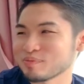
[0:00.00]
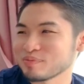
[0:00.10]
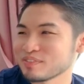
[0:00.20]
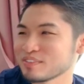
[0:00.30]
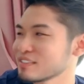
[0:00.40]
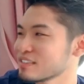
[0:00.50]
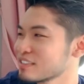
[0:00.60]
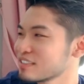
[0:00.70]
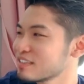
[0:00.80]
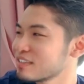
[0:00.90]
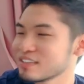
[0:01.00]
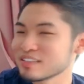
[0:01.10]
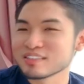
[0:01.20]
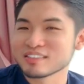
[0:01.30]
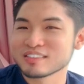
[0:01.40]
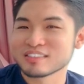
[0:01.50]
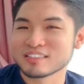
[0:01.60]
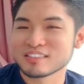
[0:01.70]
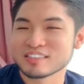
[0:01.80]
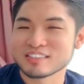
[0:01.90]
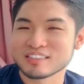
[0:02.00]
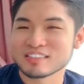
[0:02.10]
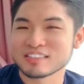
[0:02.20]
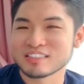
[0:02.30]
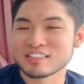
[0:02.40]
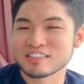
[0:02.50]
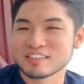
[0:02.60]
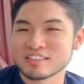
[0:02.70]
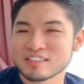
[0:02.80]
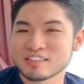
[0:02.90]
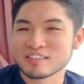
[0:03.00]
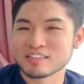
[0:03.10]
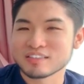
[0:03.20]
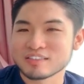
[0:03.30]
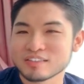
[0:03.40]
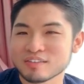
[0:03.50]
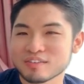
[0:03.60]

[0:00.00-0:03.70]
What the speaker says: The person shown says nothing.